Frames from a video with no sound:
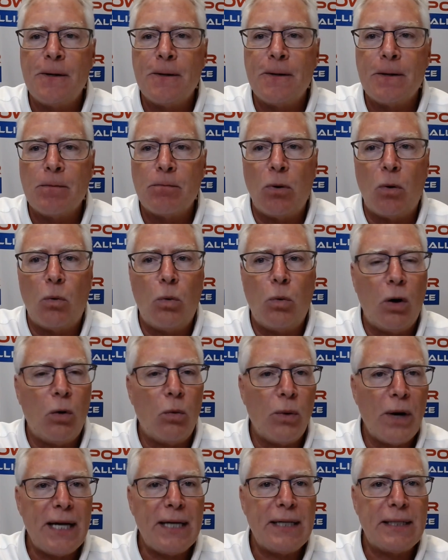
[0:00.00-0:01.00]
But what
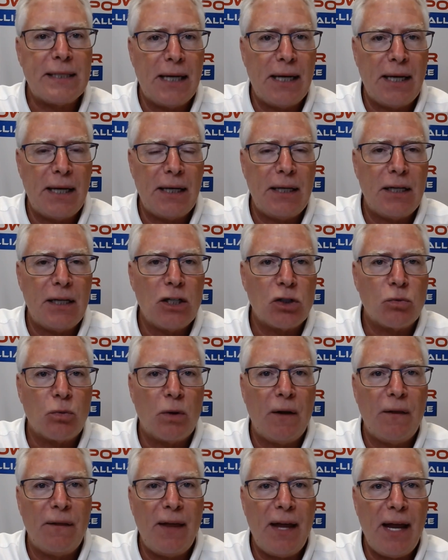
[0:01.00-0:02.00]
we did is
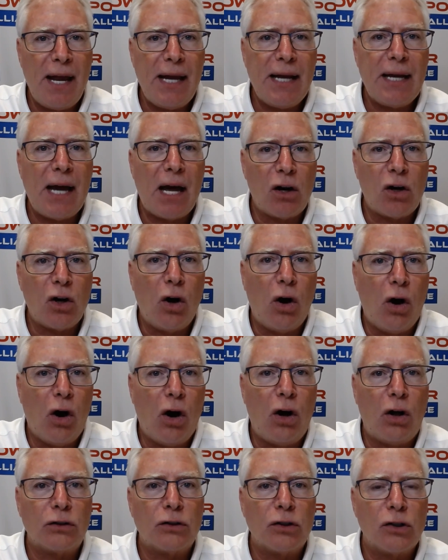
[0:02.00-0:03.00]
when they got a
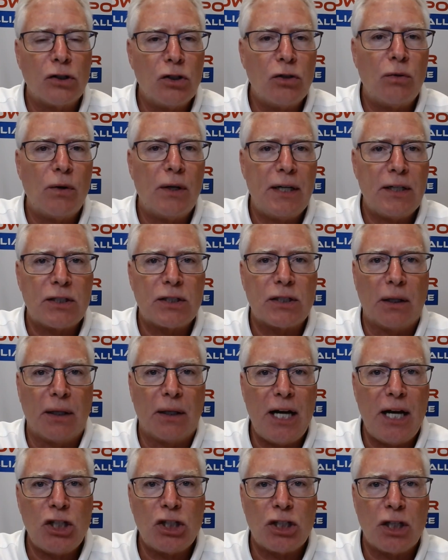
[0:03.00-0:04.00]
call to do an
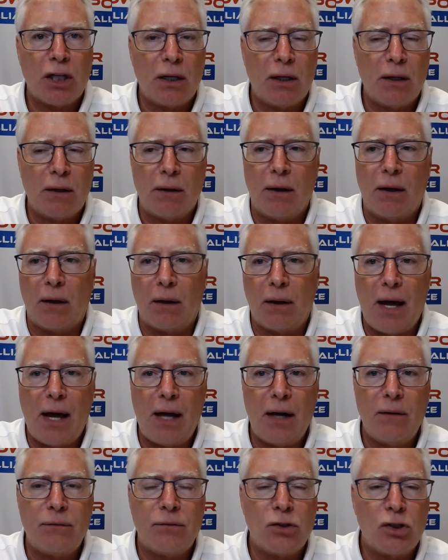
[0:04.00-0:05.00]
installation, a
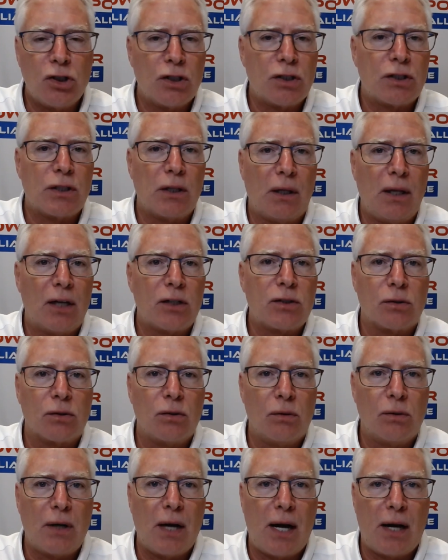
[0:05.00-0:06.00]
lot of just
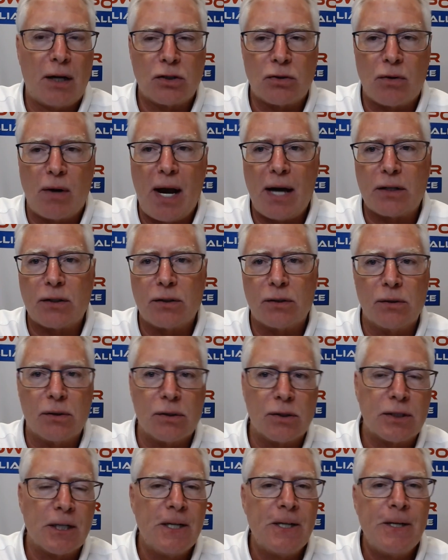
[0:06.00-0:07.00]
electrical
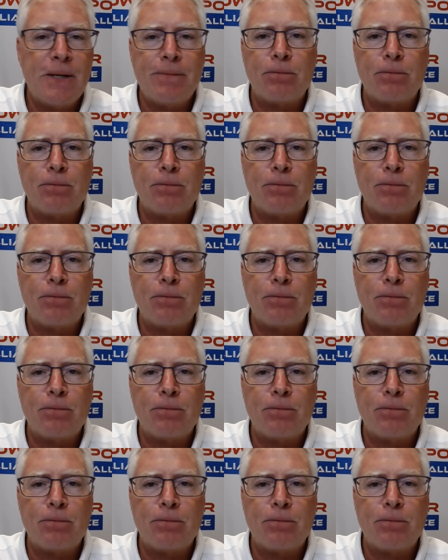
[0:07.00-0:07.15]
contractors